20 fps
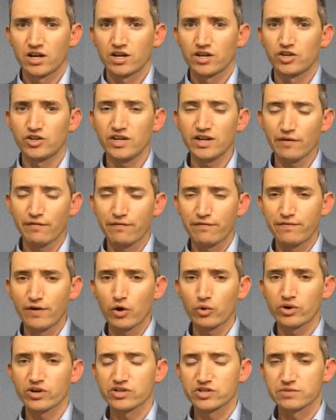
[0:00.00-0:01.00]
you need to
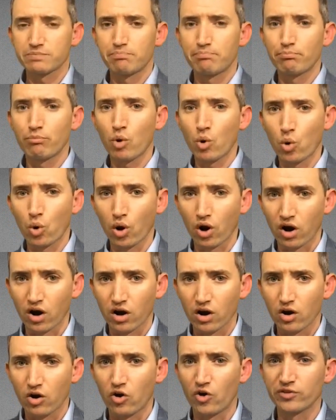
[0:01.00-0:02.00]
focus
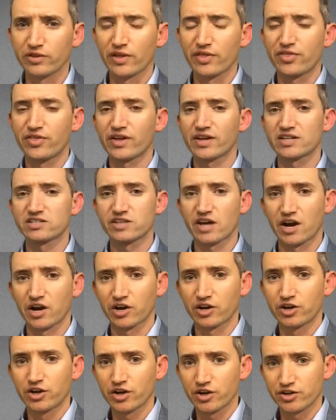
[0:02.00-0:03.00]
more on the things that are
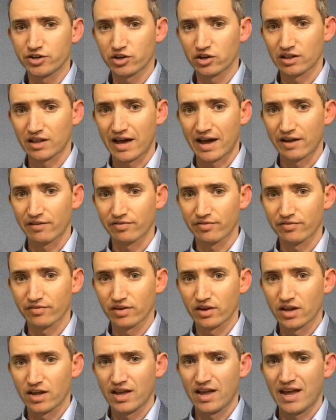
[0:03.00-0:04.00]
good in your life
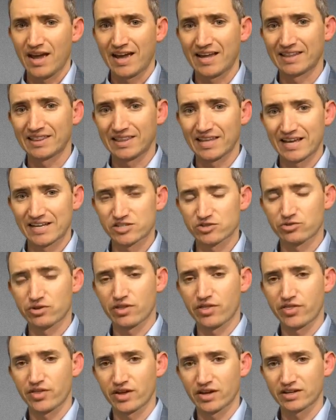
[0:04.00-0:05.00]
and less on
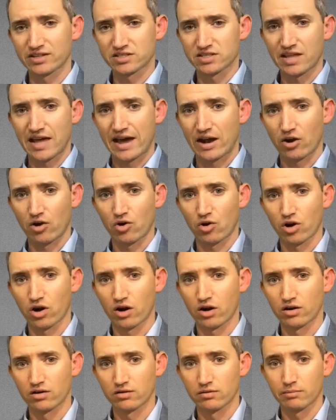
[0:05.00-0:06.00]
the things that
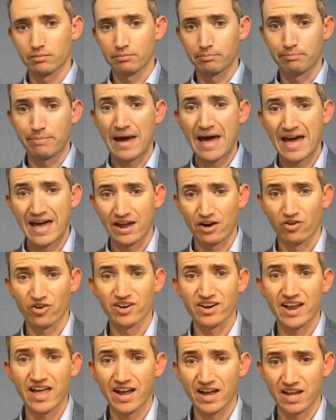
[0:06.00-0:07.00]
are bad
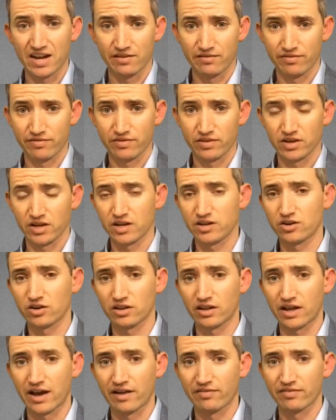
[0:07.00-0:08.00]
or negative in
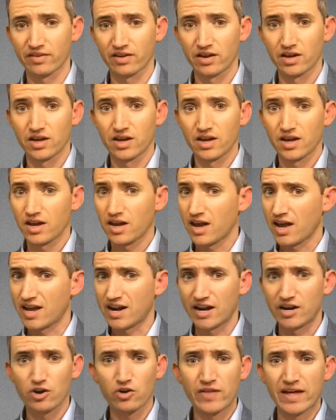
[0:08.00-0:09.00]
your life.
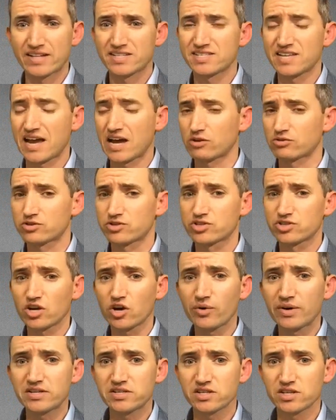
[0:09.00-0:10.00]
And I know that sounds
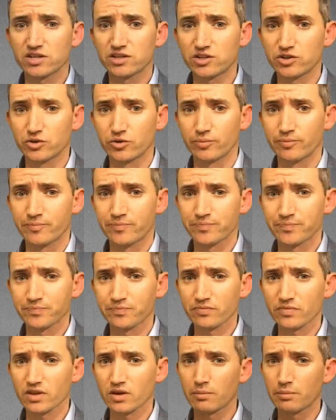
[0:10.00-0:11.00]
so easy to do,
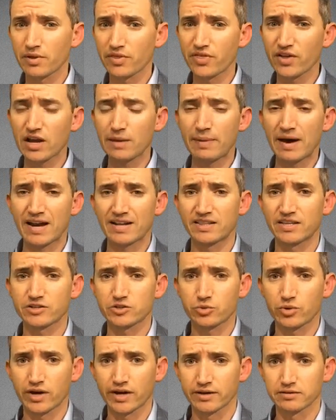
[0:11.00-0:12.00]
but think about it
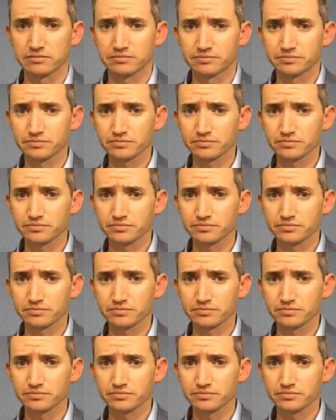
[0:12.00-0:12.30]
this way.